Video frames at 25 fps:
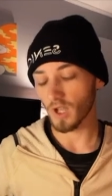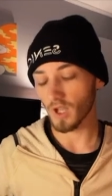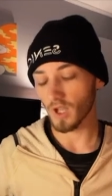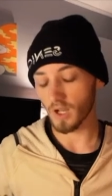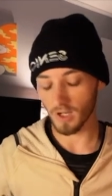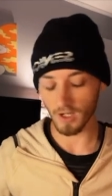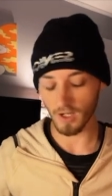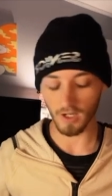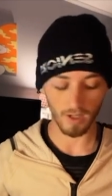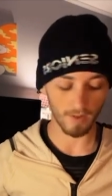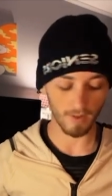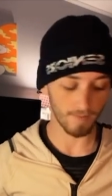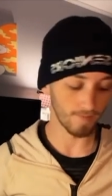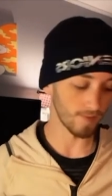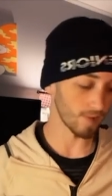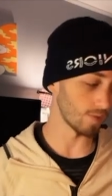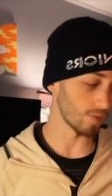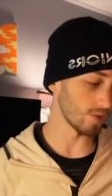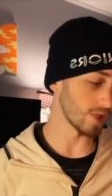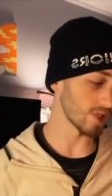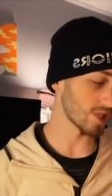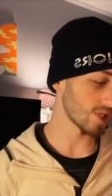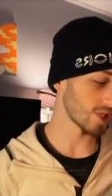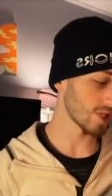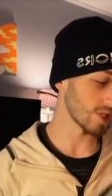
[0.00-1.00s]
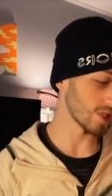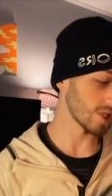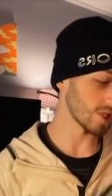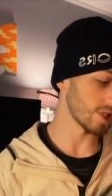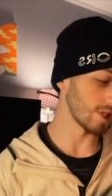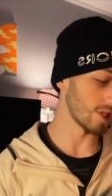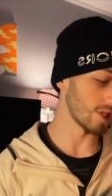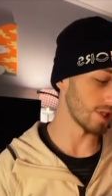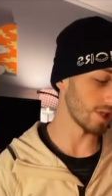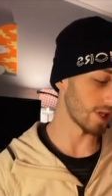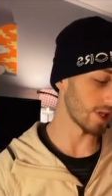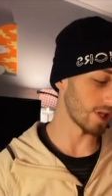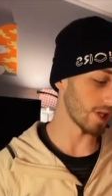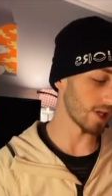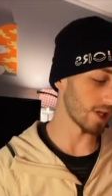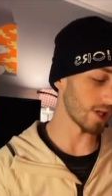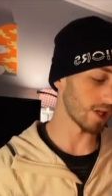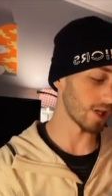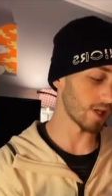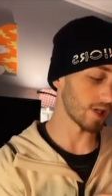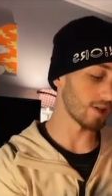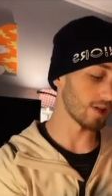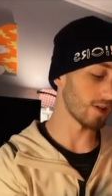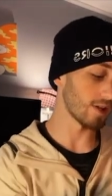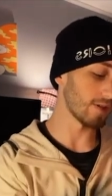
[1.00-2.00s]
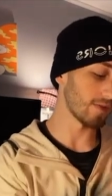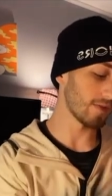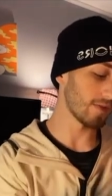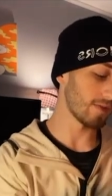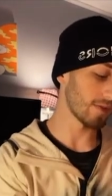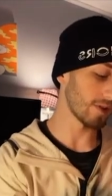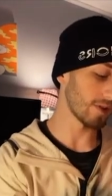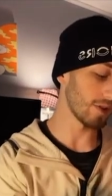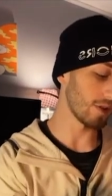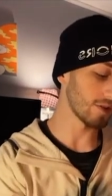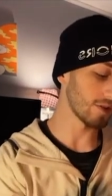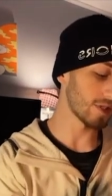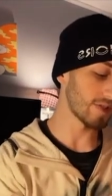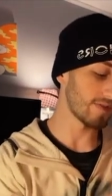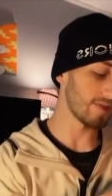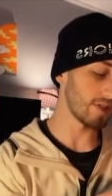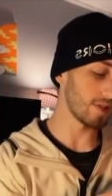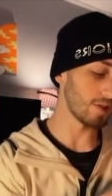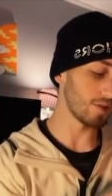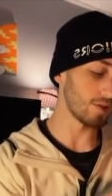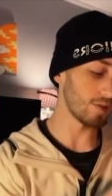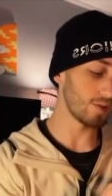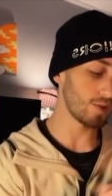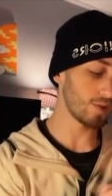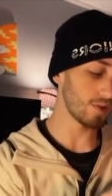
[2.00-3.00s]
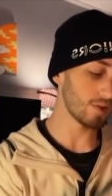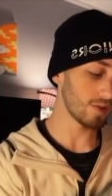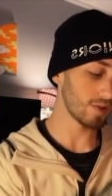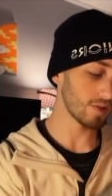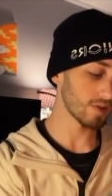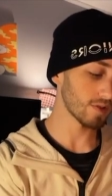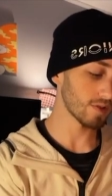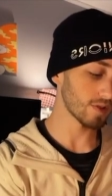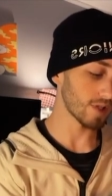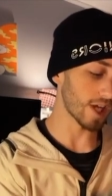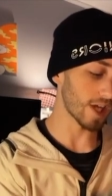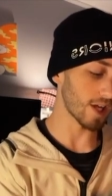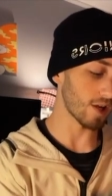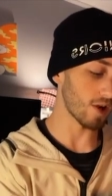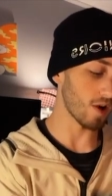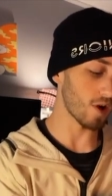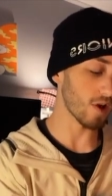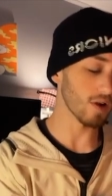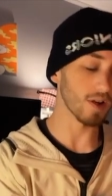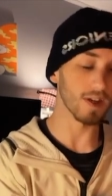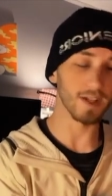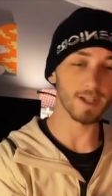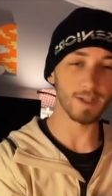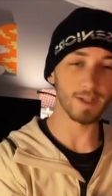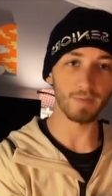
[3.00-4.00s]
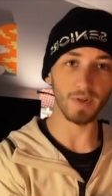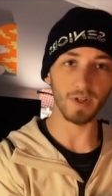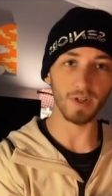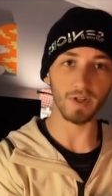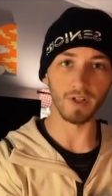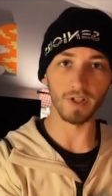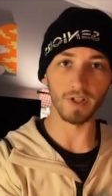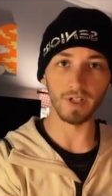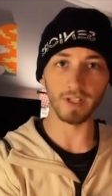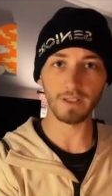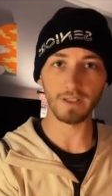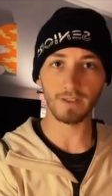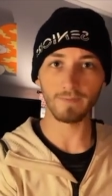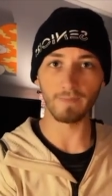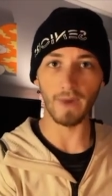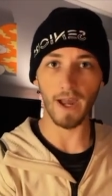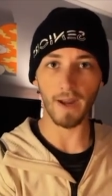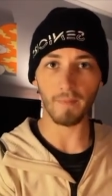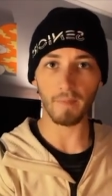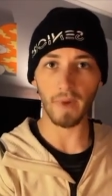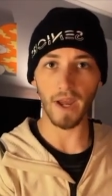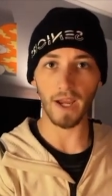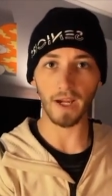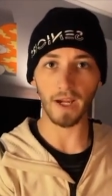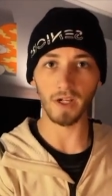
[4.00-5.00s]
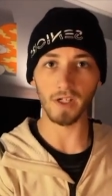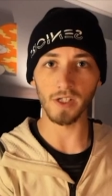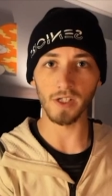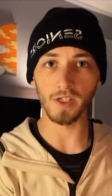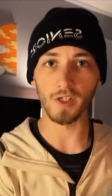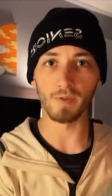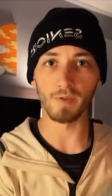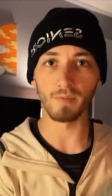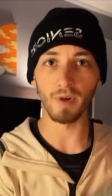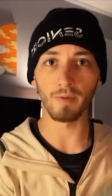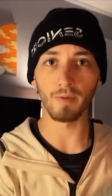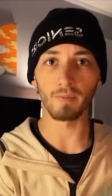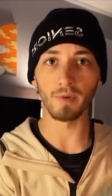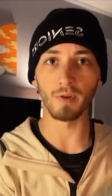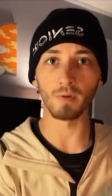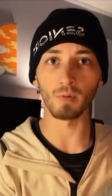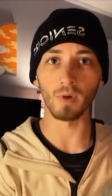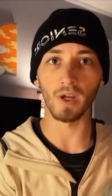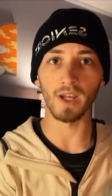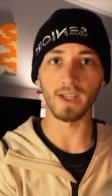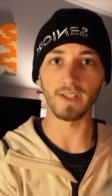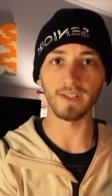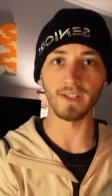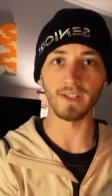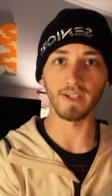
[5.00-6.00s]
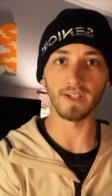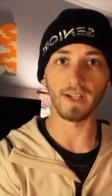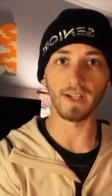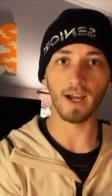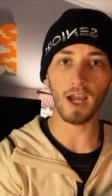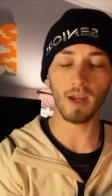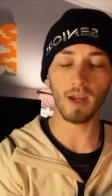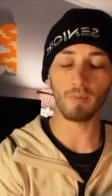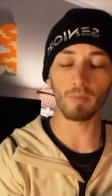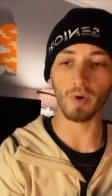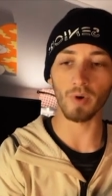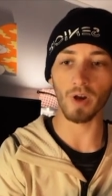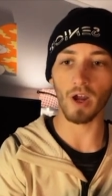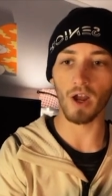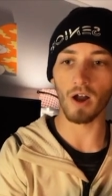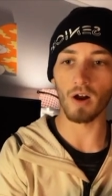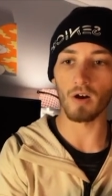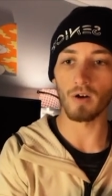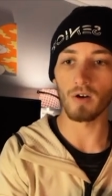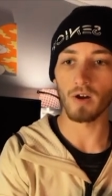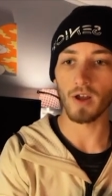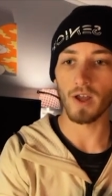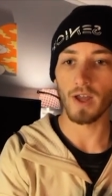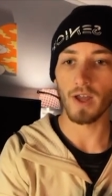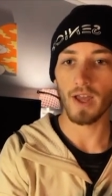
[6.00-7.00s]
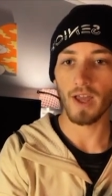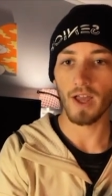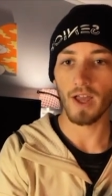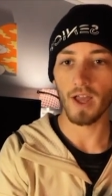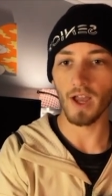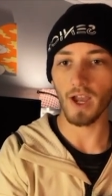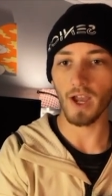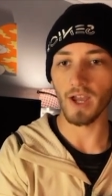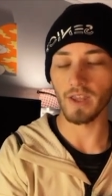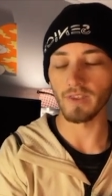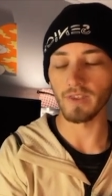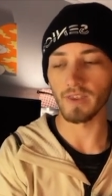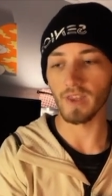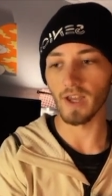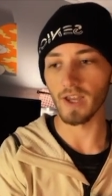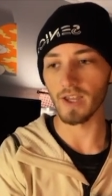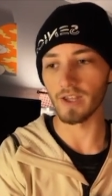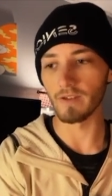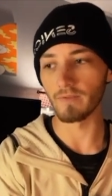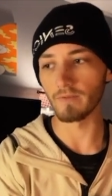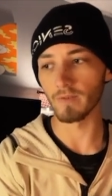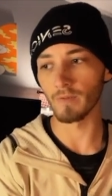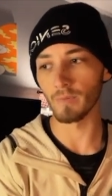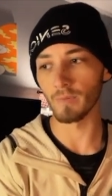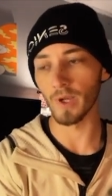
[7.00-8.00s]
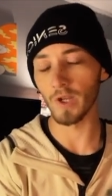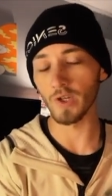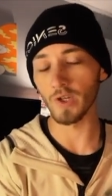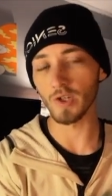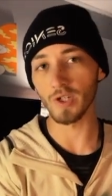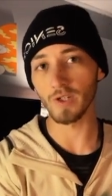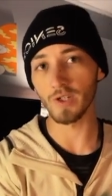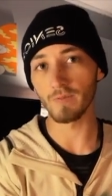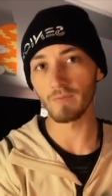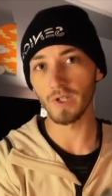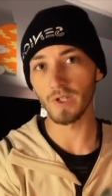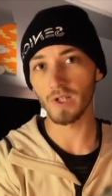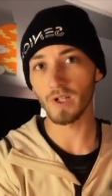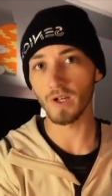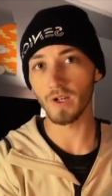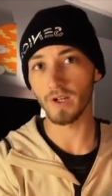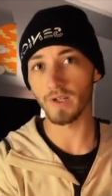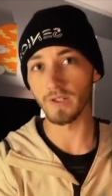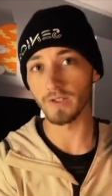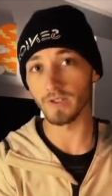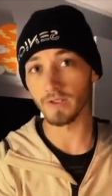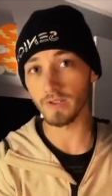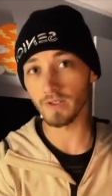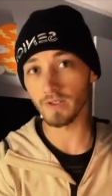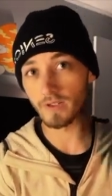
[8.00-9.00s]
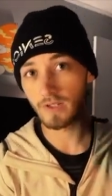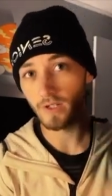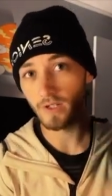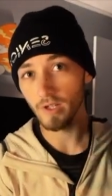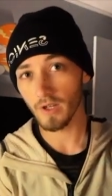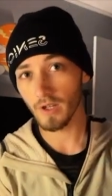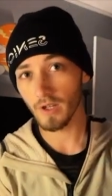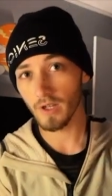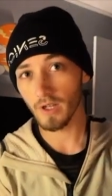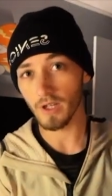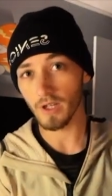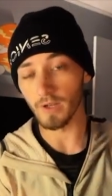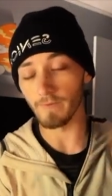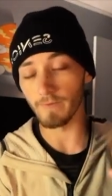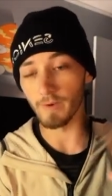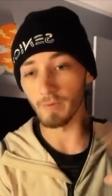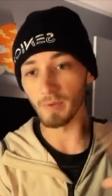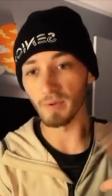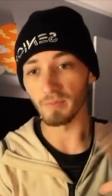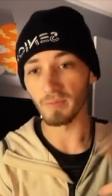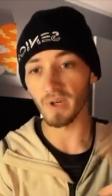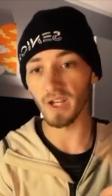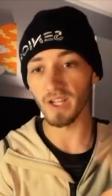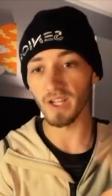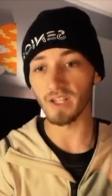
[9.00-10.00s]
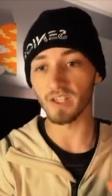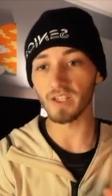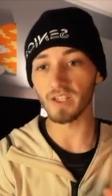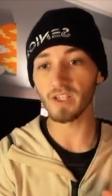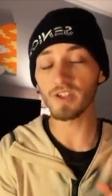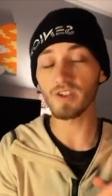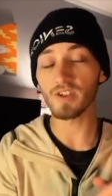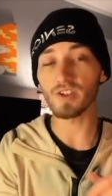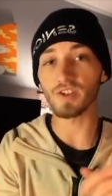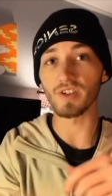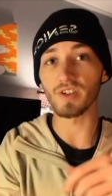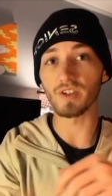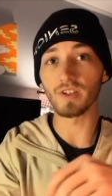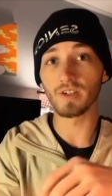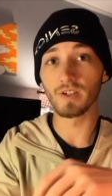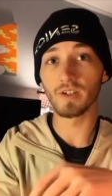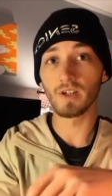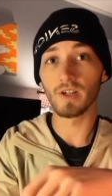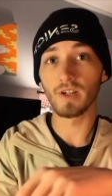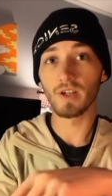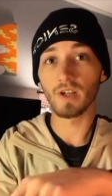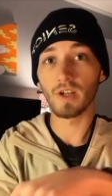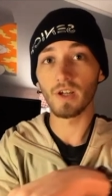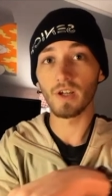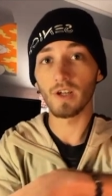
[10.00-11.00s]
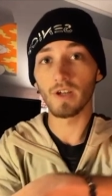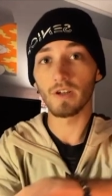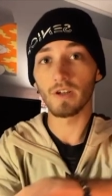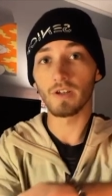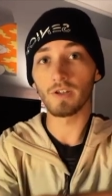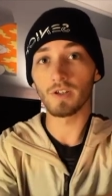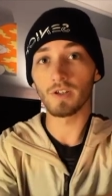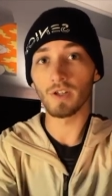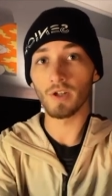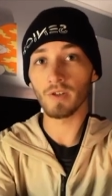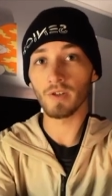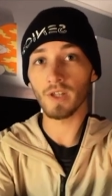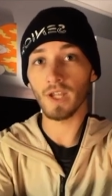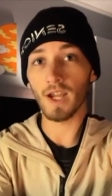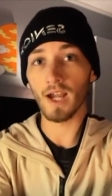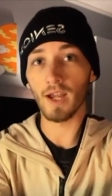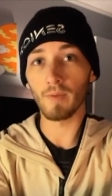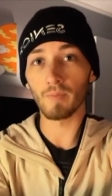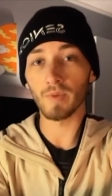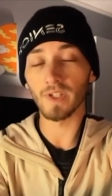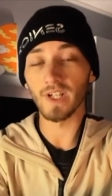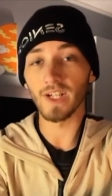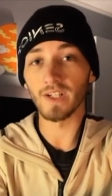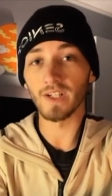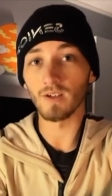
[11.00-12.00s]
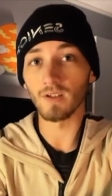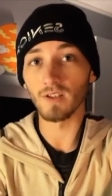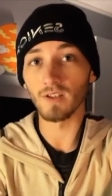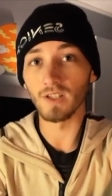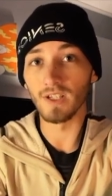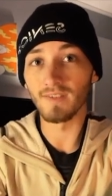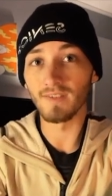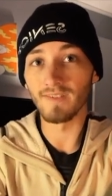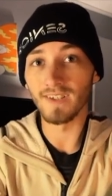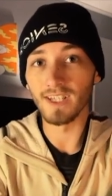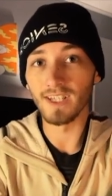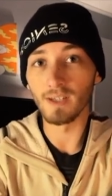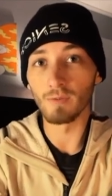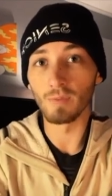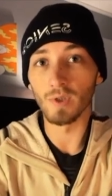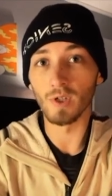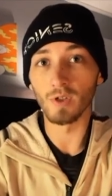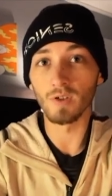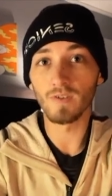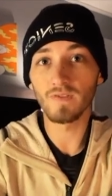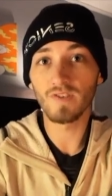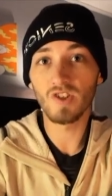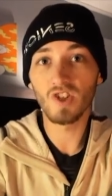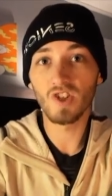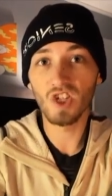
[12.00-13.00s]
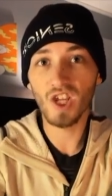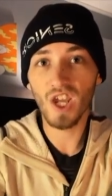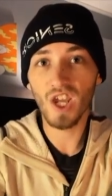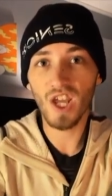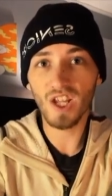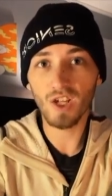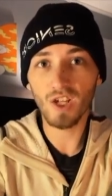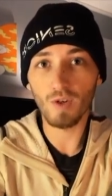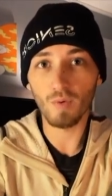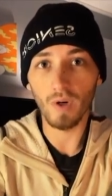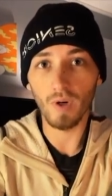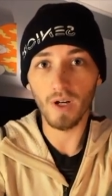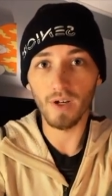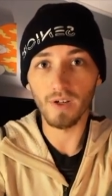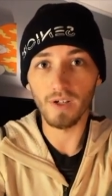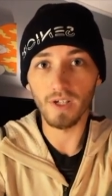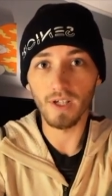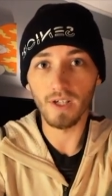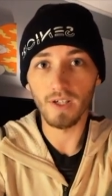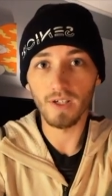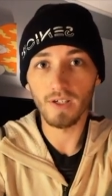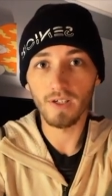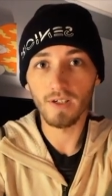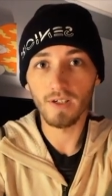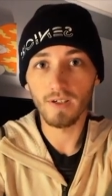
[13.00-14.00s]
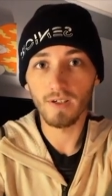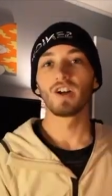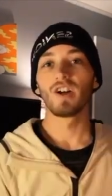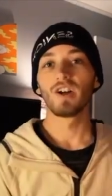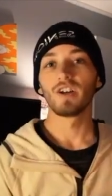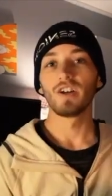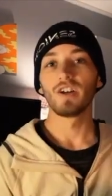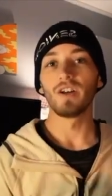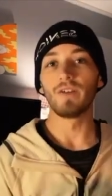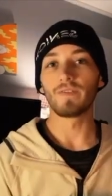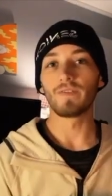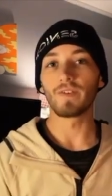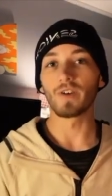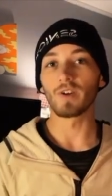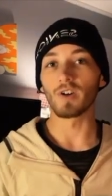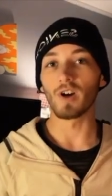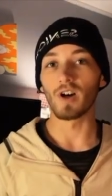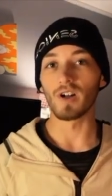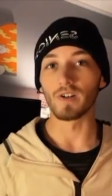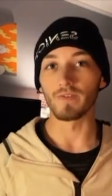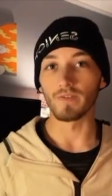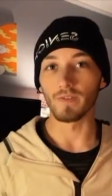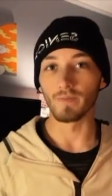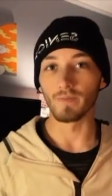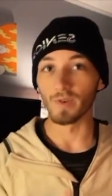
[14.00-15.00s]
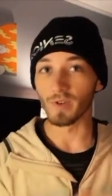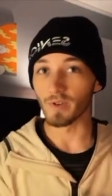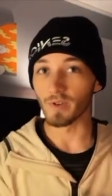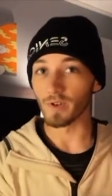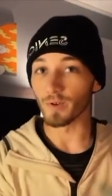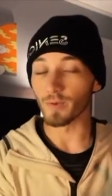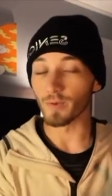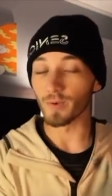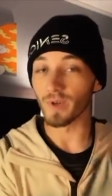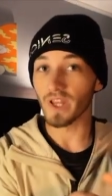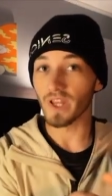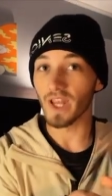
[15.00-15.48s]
um, which uh, for those of you that are experienced backpackers, you might be raising an eyebrow at that information, because if you've been paying attention, you know that I plan on leaving in the middle of January. If you're unfamiliar with